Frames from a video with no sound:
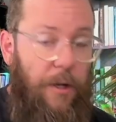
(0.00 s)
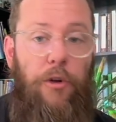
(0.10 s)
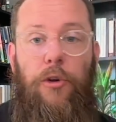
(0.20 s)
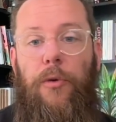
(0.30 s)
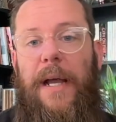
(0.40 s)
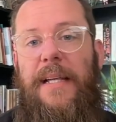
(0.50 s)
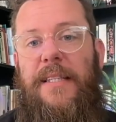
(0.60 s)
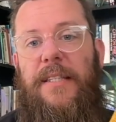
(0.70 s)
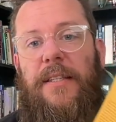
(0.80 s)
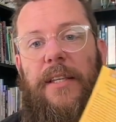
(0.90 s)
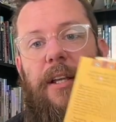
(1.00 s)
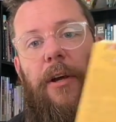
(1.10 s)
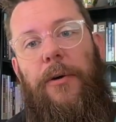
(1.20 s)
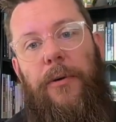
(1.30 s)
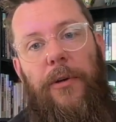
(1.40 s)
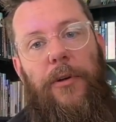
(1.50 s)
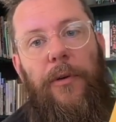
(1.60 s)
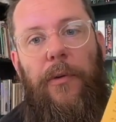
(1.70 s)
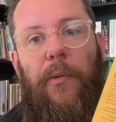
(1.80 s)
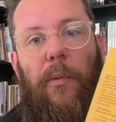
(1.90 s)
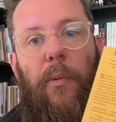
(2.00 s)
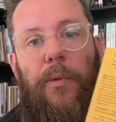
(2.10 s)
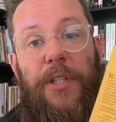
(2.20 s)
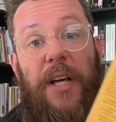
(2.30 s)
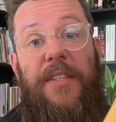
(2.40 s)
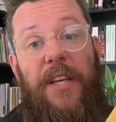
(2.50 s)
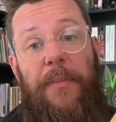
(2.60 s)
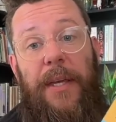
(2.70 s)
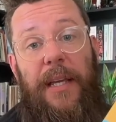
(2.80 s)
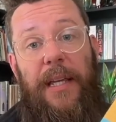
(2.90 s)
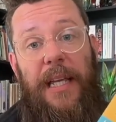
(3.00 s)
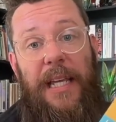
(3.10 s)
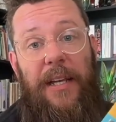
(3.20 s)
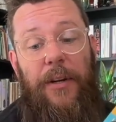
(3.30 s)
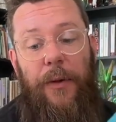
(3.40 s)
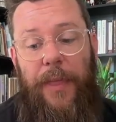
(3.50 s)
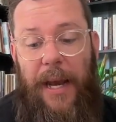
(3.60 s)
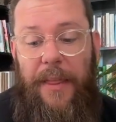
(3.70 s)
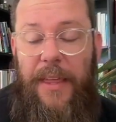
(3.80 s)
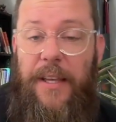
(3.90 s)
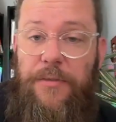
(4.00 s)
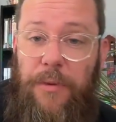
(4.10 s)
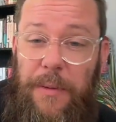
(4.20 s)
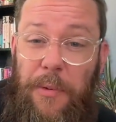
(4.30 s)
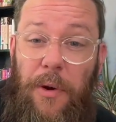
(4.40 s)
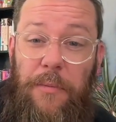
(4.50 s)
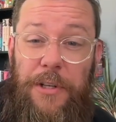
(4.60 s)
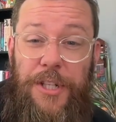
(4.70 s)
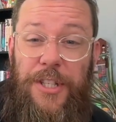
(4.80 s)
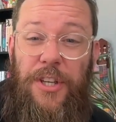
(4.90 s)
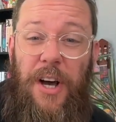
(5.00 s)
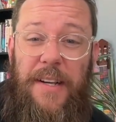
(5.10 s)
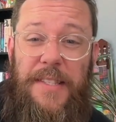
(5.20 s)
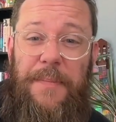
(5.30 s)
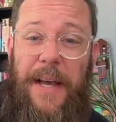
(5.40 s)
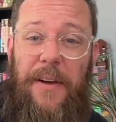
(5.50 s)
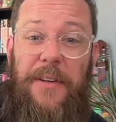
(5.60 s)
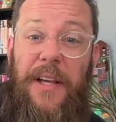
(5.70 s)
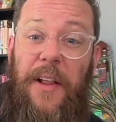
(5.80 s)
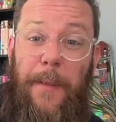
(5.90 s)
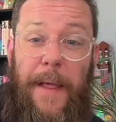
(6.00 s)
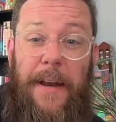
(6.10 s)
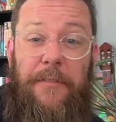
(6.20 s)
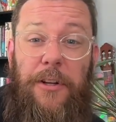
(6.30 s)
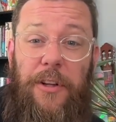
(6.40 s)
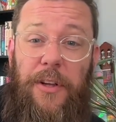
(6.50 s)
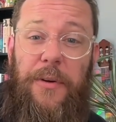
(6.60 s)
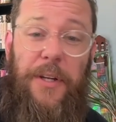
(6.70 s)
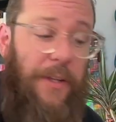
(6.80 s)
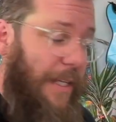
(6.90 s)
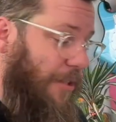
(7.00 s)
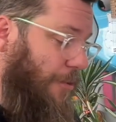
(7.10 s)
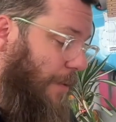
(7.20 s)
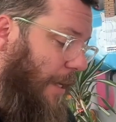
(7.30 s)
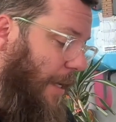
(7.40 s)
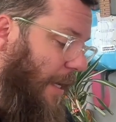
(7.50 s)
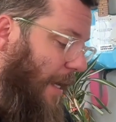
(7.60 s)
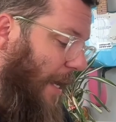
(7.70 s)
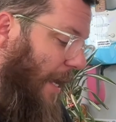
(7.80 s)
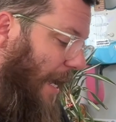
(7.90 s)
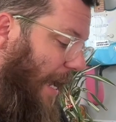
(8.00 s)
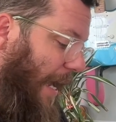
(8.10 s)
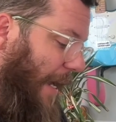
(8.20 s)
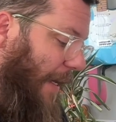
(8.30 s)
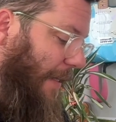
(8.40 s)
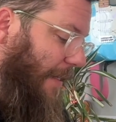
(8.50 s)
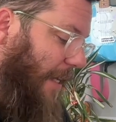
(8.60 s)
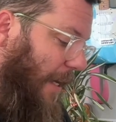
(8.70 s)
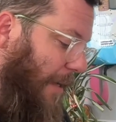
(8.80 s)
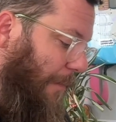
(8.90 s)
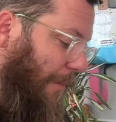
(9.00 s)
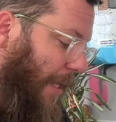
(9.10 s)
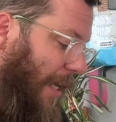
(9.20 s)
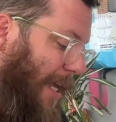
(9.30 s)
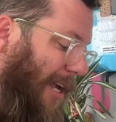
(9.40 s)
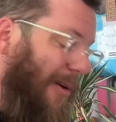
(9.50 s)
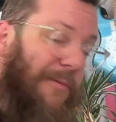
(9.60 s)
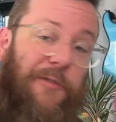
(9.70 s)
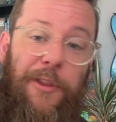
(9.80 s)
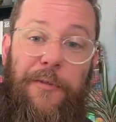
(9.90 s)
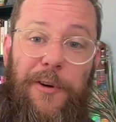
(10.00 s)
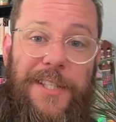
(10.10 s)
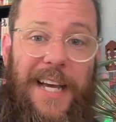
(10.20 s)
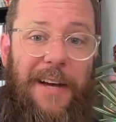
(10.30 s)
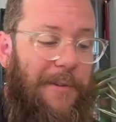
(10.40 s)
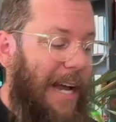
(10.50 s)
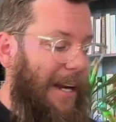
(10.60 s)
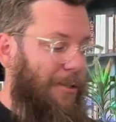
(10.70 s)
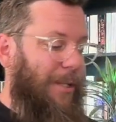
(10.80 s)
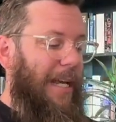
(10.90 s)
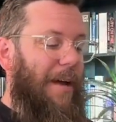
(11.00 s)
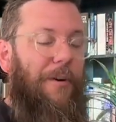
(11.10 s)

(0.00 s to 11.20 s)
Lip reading: Grace, does something here that I think is really important, which is talks about a lot of colonial history. And for the first time, we actually have on